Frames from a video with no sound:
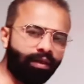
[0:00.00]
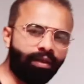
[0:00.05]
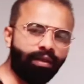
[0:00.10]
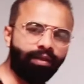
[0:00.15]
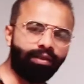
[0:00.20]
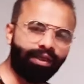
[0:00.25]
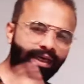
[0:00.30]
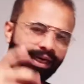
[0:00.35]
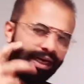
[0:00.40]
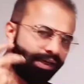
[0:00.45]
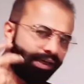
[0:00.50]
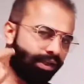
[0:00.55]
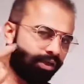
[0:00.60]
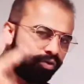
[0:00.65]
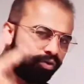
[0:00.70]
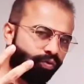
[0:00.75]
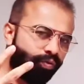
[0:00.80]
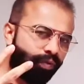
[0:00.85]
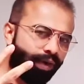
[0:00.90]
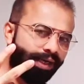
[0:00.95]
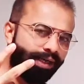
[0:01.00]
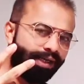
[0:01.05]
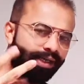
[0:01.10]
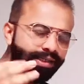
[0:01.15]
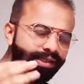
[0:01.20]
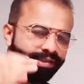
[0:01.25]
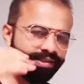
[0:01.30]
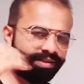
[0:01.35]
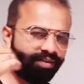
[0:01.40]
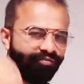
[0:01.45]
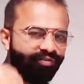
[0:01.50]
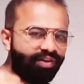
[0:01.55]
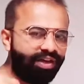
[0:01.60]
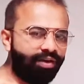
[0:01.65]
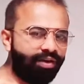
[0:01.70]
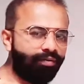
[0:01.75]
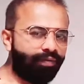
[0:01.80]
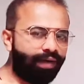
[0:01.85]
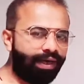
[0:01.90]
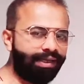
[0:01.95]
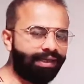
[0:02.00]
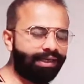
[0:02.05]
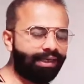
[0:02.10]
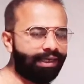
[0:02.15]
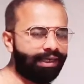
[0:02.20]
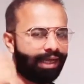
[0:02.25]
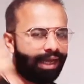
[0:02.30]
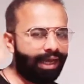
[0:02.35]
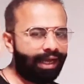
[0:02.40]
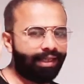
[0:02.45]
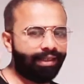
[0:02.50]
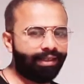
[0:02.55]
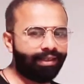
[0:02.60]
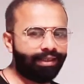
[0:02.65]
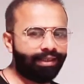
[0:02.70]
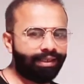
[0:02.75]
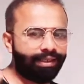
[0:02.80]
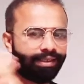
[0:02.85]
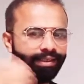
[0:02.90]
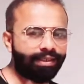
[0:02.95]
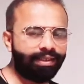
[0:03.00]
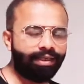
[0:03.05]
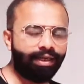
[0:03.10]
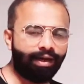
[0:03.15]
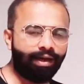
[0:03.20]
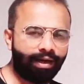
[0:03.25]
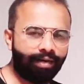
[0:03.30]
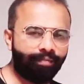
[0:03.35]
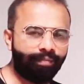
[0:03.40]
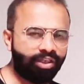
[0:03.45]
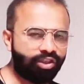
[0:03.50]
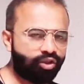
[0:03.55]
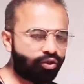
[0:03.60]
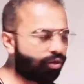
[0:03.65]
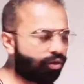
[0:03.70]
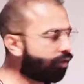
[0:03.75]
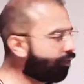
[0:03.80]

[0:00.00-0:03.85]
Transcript: there are the two windings, the field winding and the armature